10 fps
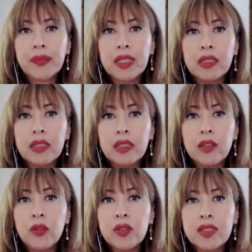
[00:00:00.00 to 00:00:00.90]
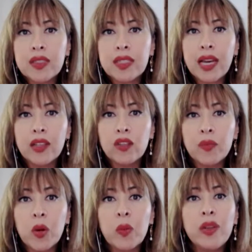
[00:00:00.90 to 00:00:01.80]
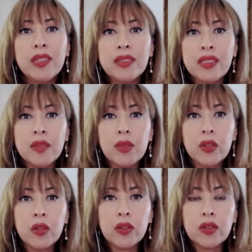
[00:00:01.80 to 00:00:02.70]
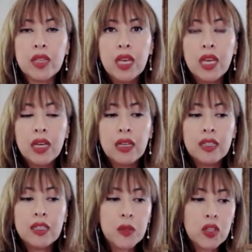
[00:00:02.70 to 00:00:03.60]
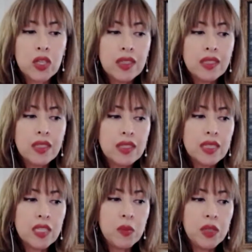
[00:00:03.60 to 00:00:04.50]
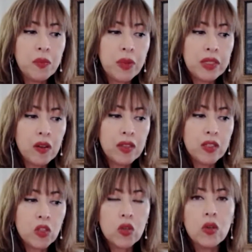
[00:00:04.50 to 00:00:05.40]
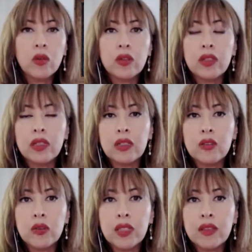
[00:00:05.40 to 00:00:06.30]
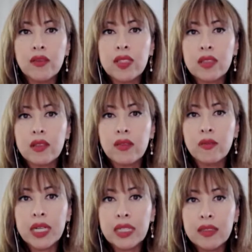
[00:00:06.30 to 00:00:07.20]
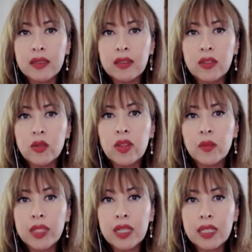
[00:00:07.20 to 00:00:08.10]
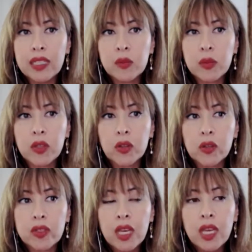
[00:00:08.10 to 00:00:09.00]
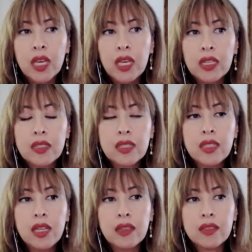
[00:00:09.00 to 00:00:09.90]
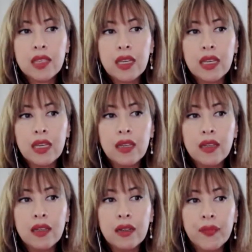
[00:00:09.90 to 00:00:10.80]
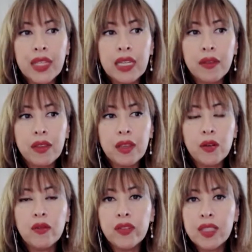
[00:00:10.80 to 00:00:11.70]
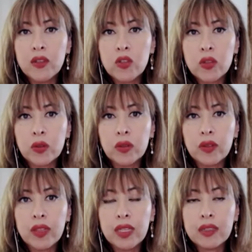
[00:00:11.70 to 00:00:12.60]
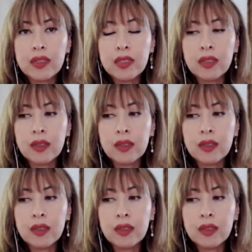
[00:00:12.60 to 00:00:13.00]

uses kind of probability, because especially, and this has been particularly shown during the visit of Biden to the Middle East, because it's not anything confidential that